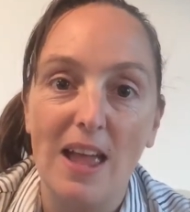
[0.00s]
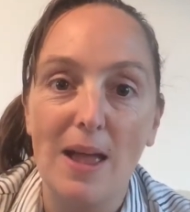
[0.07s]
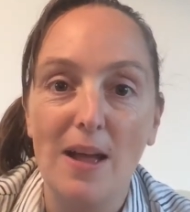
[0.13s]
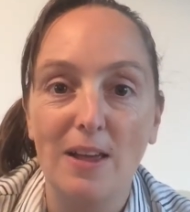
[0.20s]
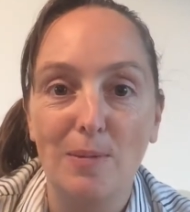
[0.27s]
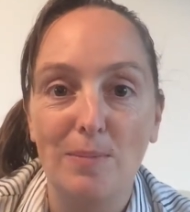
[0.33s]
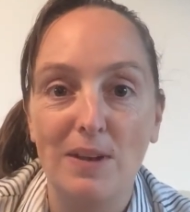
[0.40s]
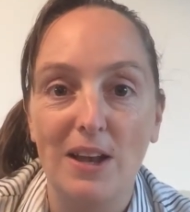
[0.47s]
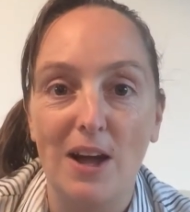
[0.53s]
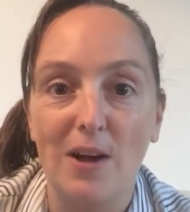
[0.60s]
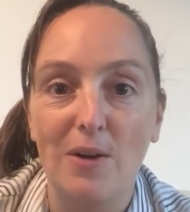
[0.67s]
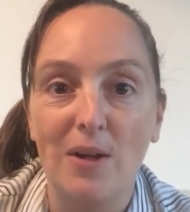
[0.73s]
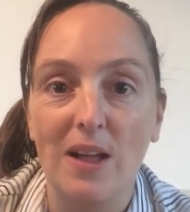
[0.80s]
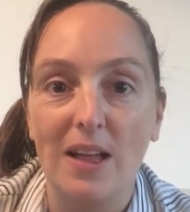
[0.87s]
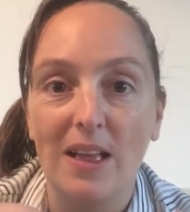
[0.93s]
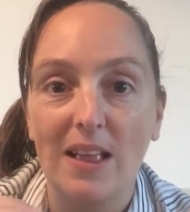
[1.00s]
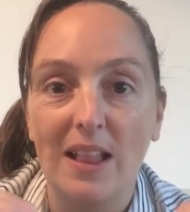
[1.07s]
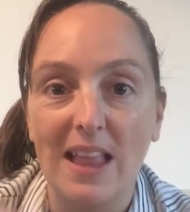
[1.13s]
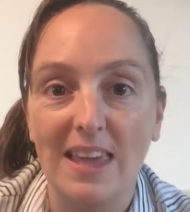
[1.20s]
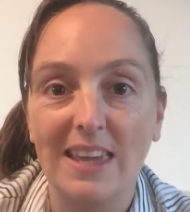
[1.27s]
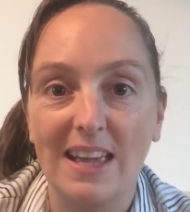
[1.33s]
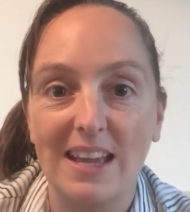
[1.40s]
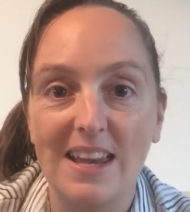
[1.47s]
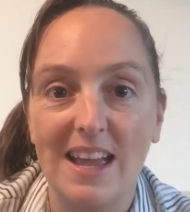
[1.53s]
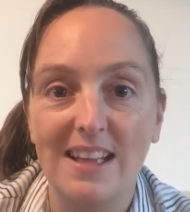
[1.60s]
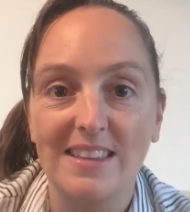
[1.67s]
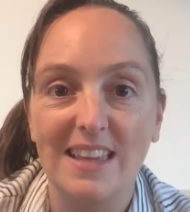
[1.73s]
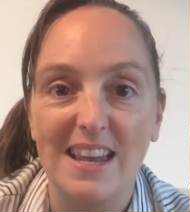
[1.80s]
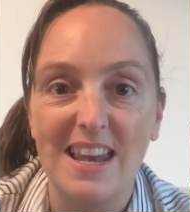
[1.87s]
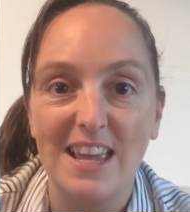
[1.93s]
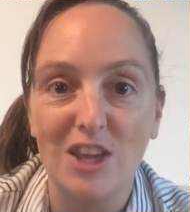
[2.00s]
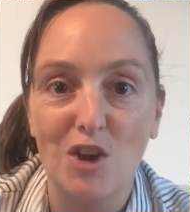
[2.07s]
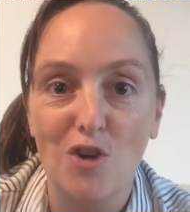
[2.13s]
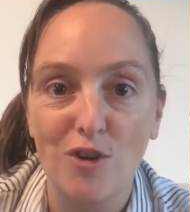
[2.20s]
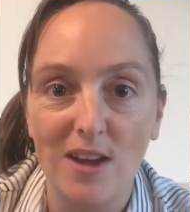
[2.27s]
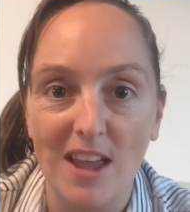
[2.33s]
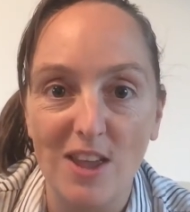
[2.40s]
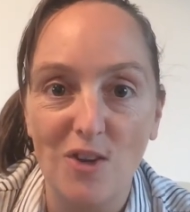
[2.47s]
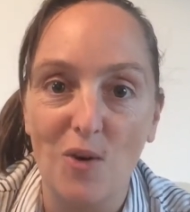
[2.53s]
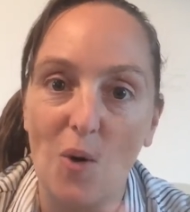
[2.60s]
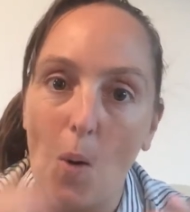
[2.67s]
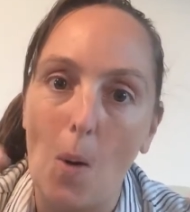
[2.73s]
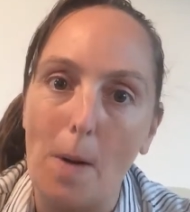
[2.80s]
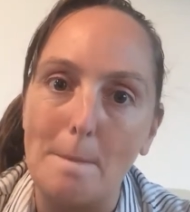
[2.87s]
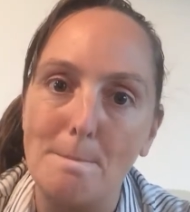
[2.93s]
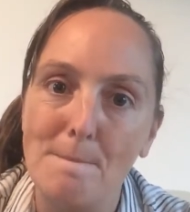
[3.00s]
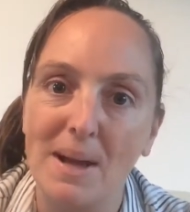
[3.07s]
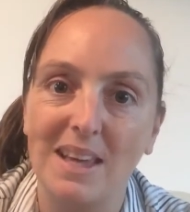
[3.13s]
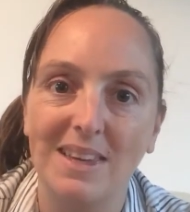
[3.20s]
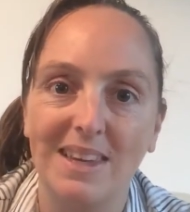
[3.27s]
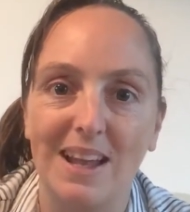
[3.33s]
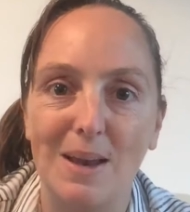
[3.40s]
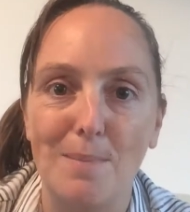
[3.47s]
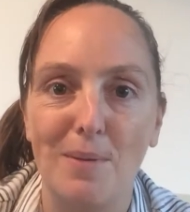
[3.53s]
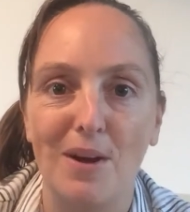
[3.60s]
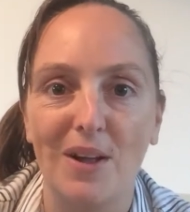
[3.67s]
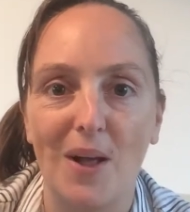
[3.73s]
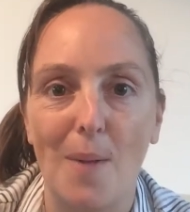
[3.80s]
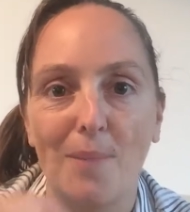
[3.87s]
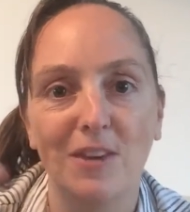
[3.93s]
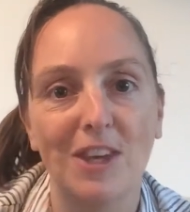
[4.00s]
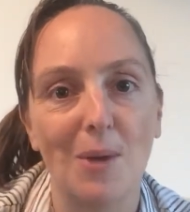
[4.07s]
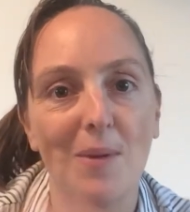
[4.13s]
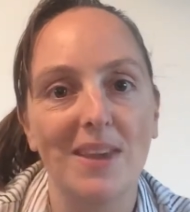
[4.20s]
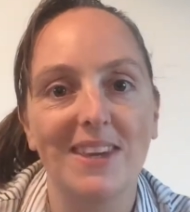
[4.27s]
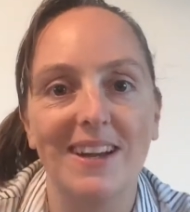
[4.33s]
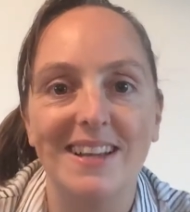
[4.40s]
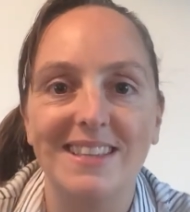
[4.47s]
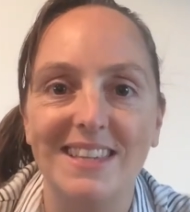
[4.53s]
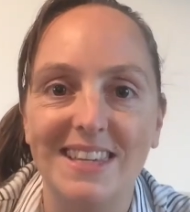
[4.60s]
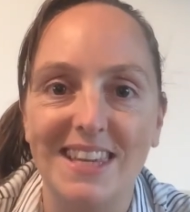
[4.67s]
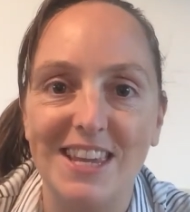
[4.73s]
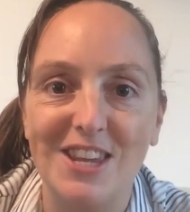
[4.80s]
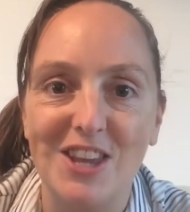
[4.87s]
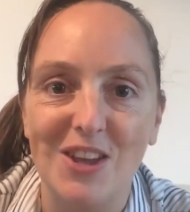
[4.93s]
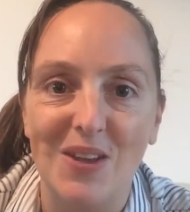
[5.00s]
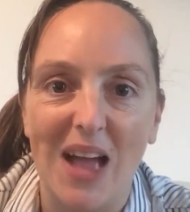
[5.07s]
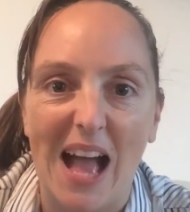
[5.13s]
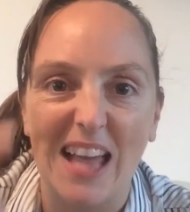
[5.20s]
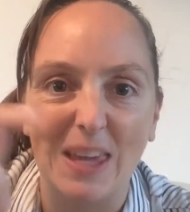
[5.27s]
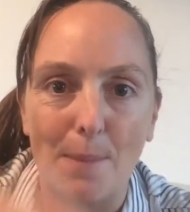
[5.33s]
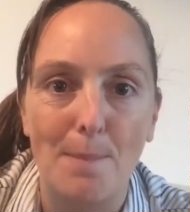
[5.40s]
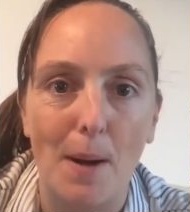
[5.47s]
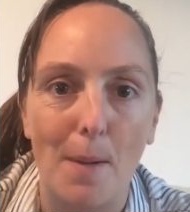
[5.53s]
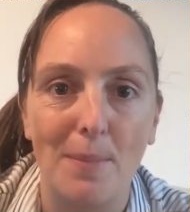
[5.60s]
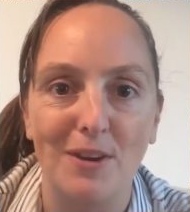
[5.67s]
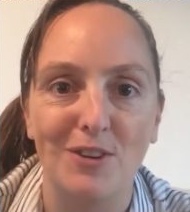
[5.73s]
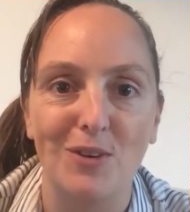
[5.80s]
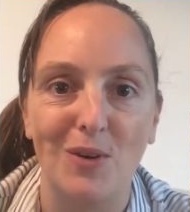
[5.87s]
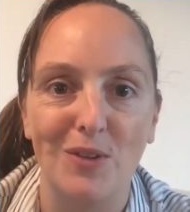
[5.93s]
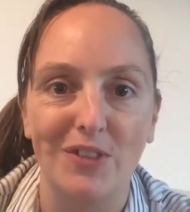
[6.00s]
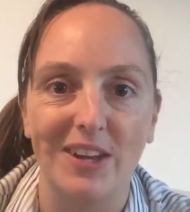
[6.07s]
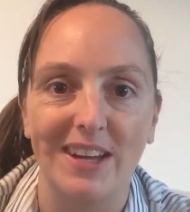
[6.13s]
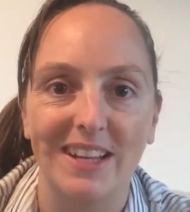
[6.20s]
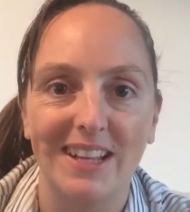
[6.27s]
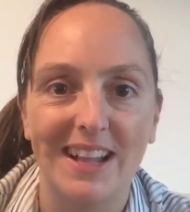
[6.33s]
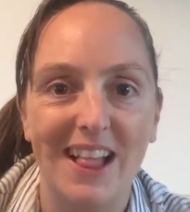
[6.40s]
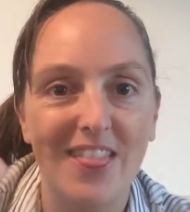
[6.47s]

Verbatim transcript: hit us below, let's connect, let's create your best selling book. I'm so excited to see you as a published author.